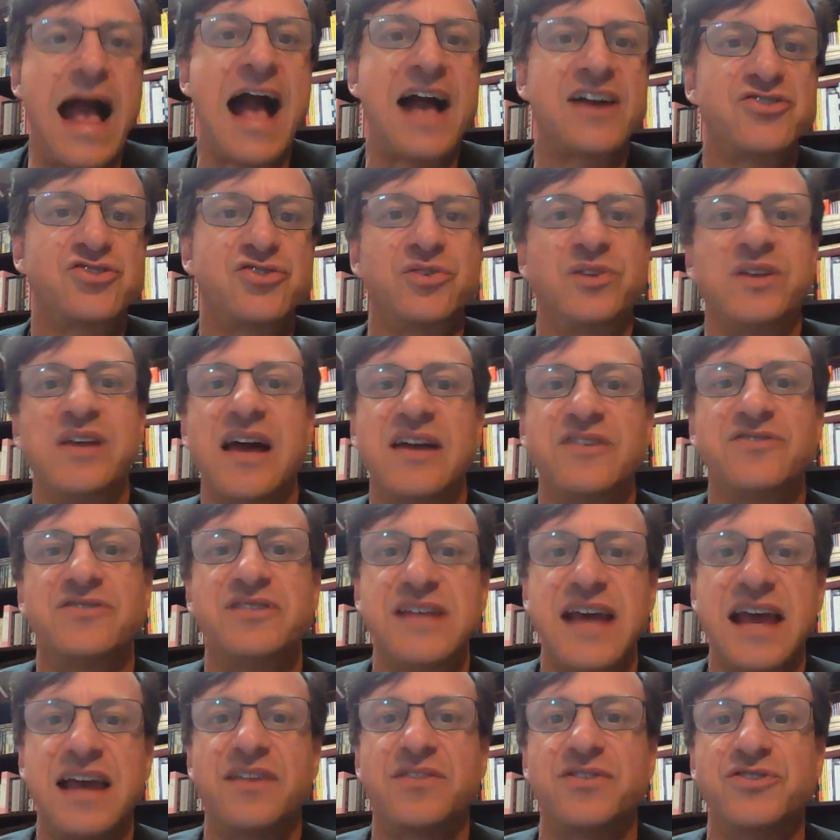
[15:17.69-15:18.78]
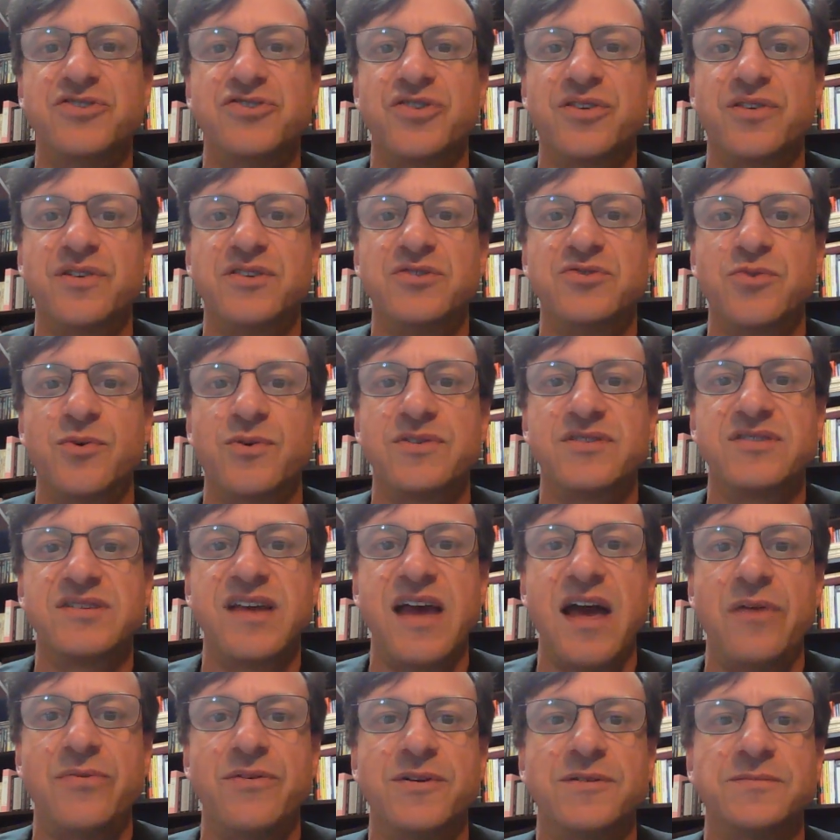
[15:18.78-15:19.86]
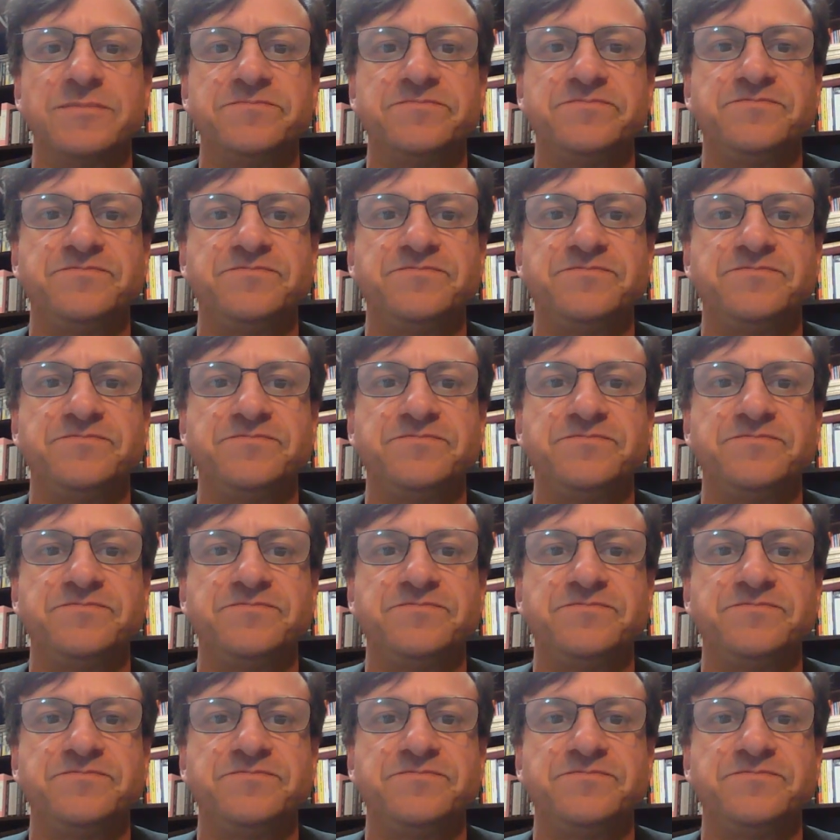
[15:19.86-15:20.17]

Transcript: actually undertake the journey towards Kether.